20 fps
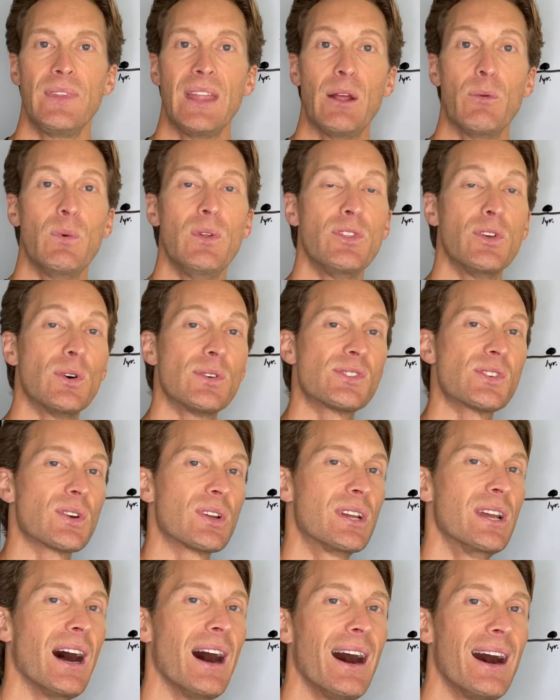And when those are
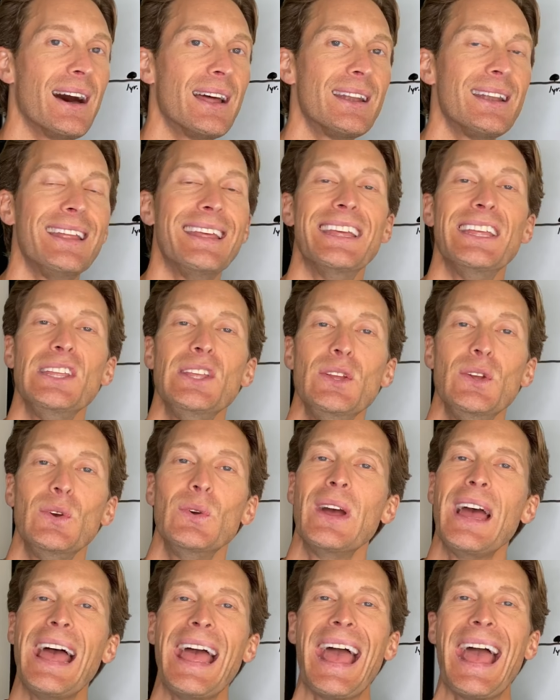gone,
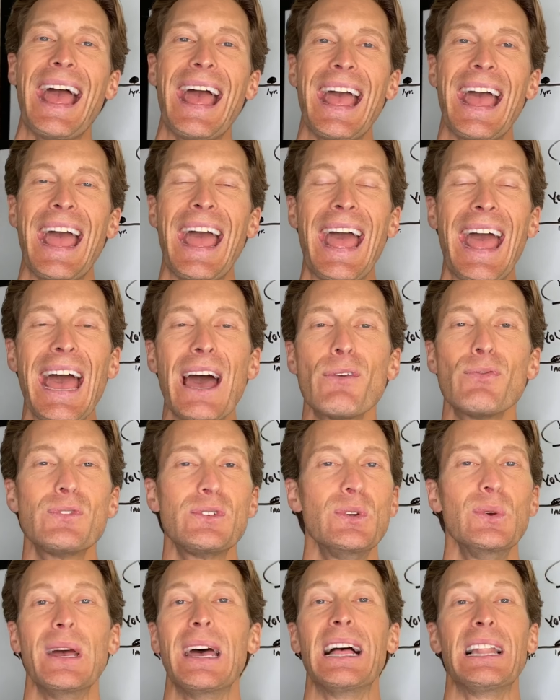you have
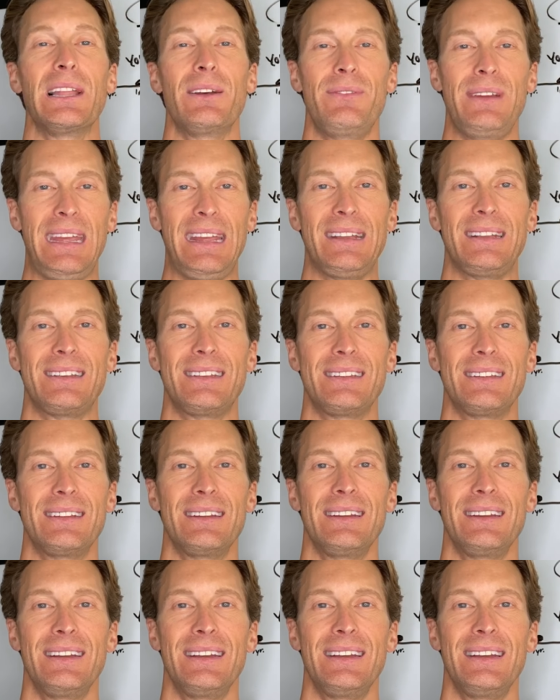to elevate.
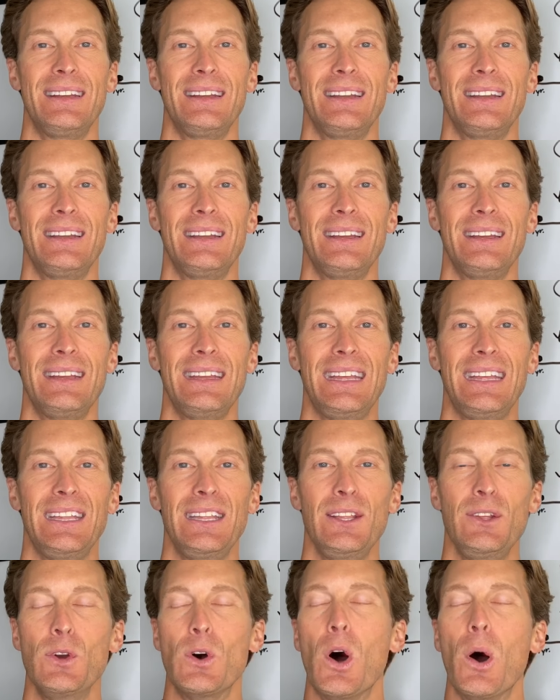
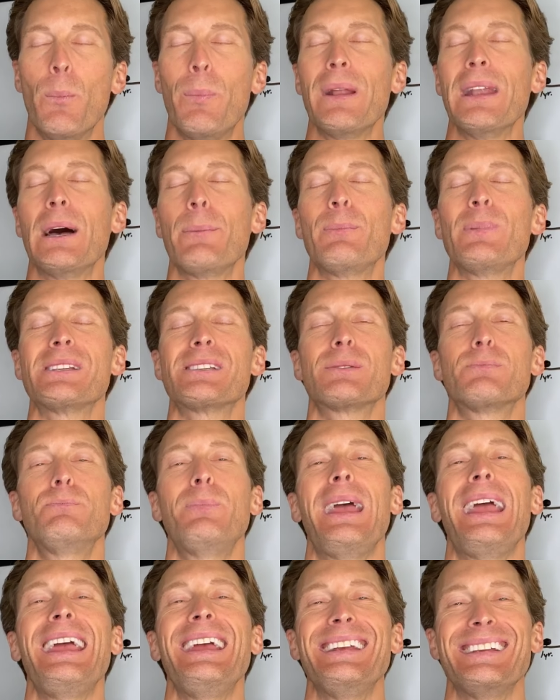You open up a
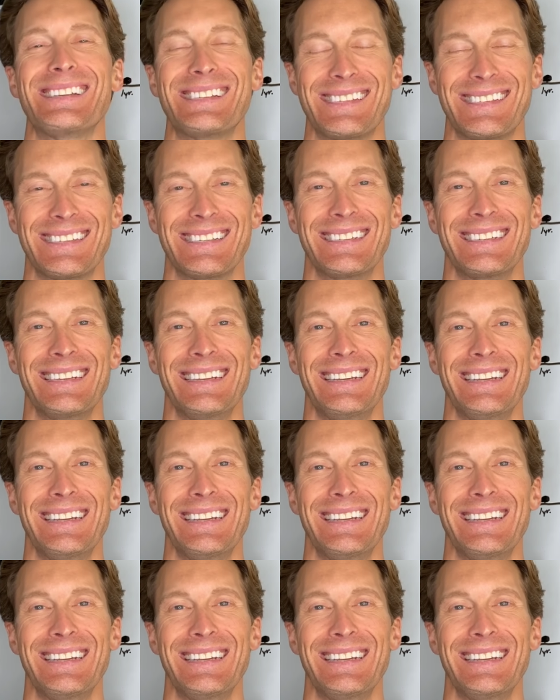space.